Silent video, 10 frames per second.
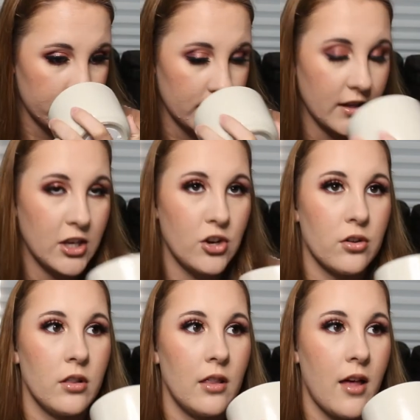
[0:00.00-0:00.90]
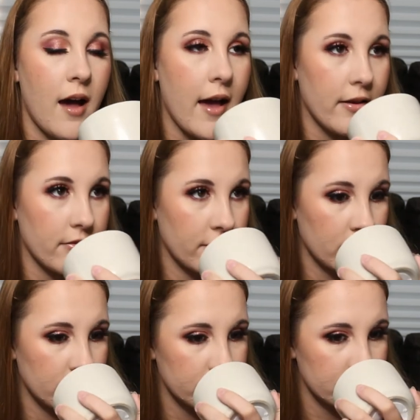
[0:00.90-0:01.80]
in your life.
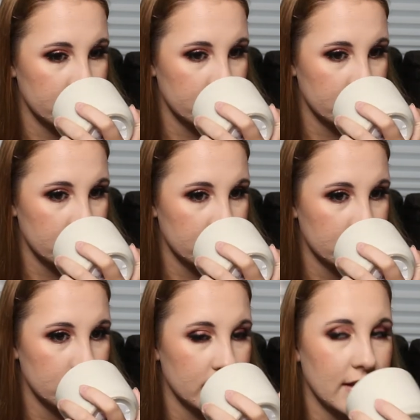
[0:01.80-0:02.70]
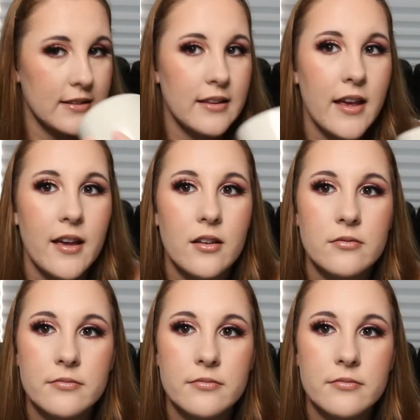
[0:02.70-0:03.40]
It's like,